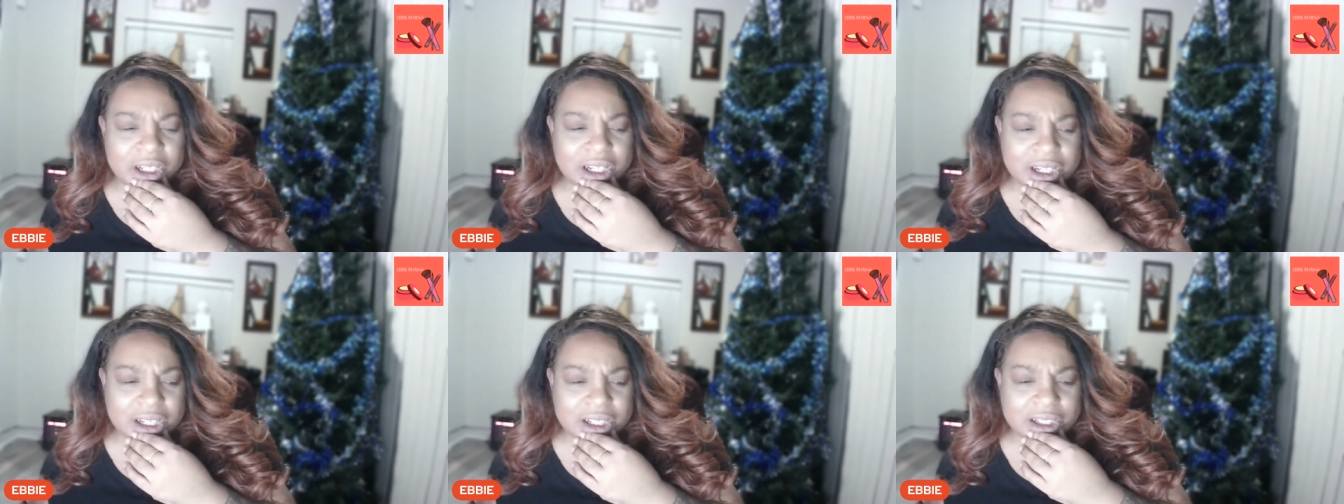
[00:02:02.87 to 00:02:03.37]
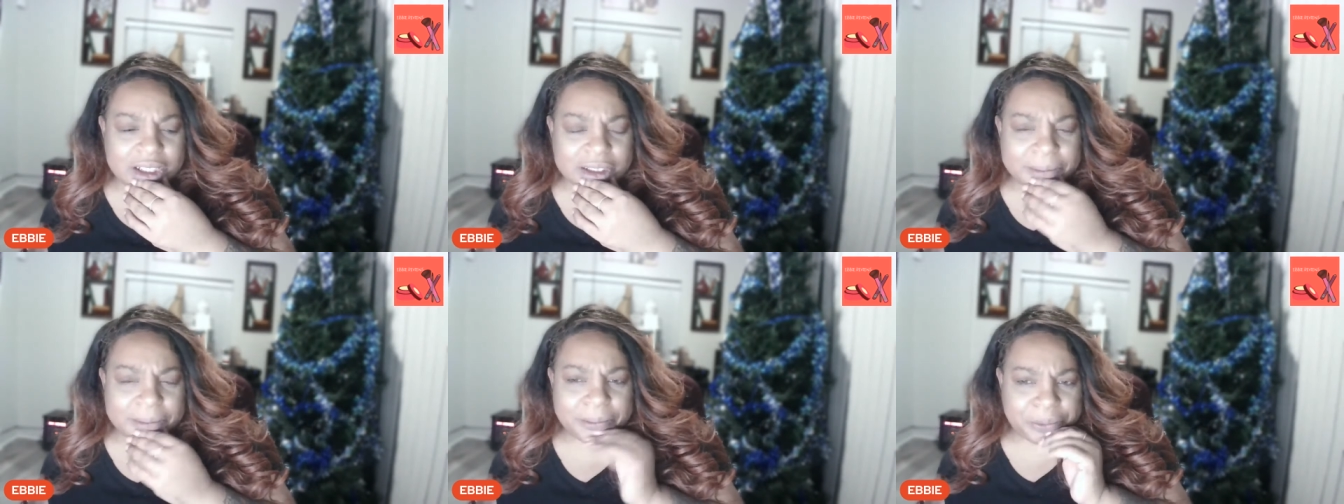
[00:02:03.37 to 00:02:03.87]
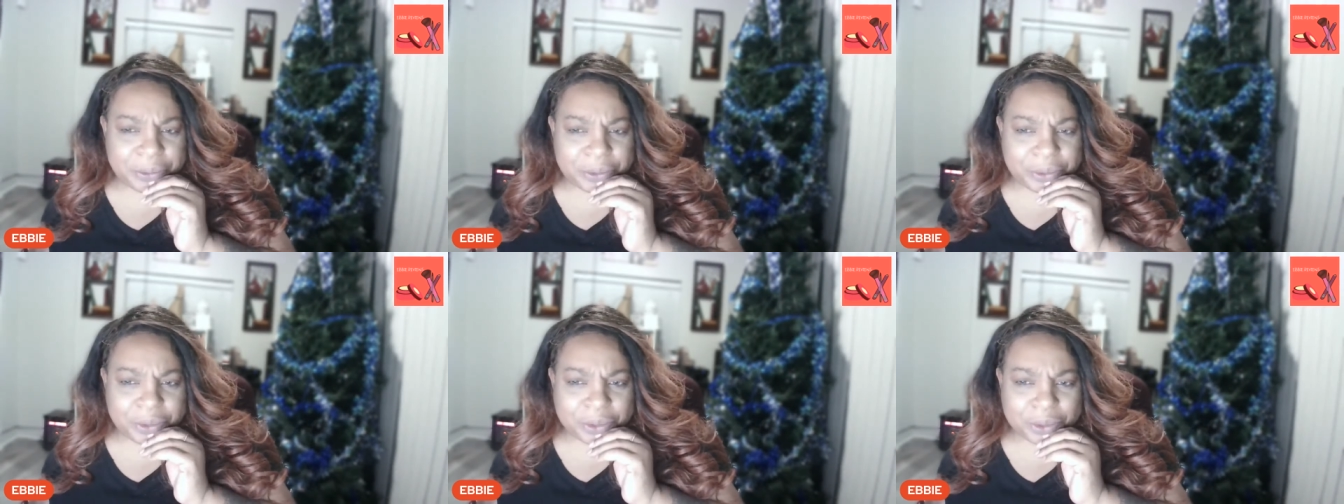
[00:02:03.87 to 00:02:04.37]
I
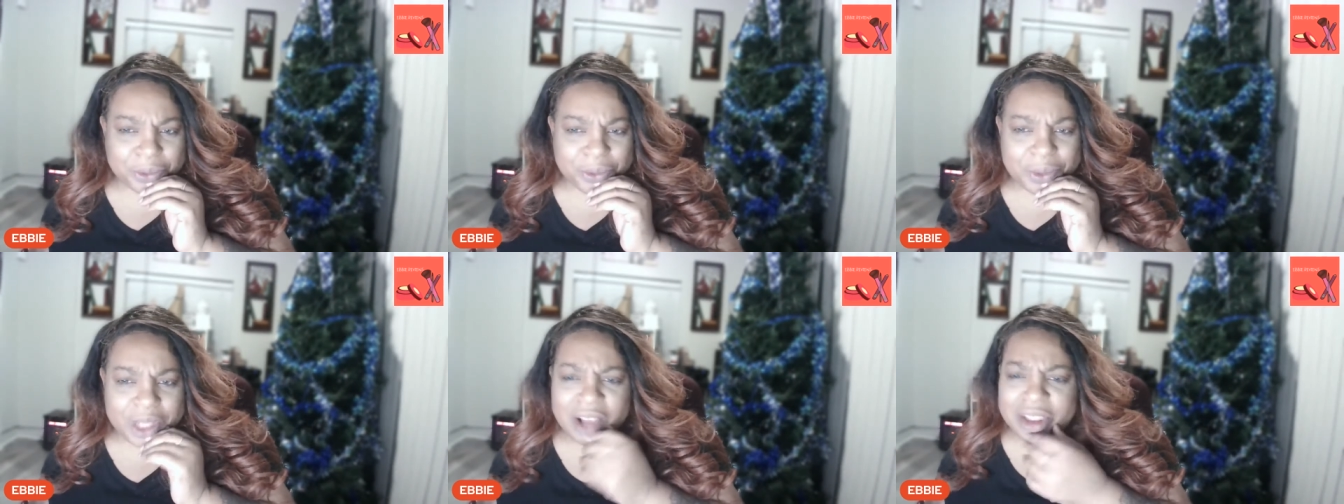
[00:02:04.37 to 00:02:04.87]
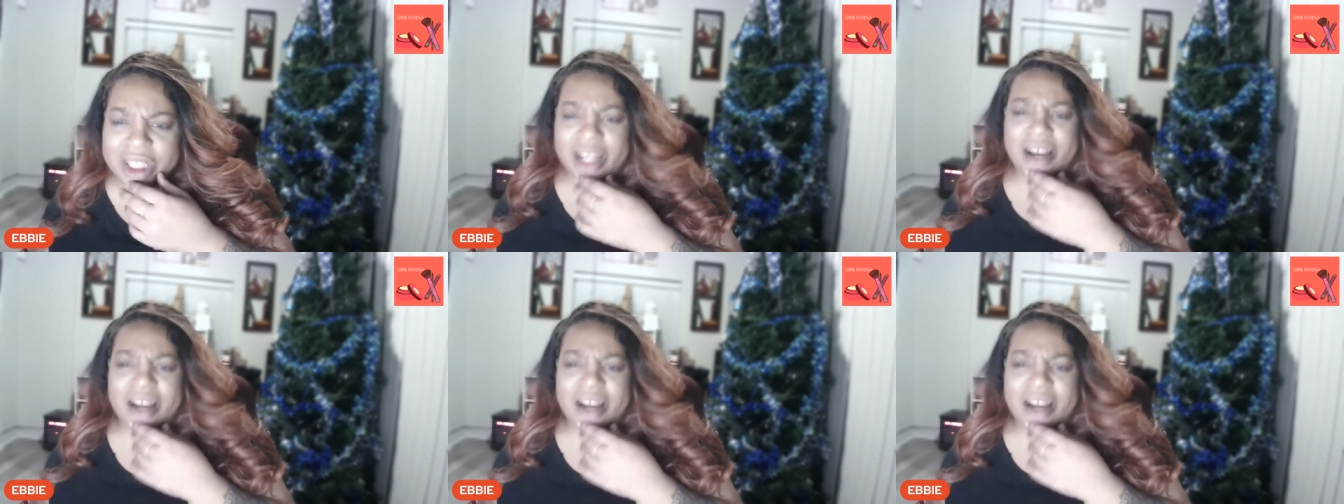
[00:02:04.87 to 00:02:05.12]
was like,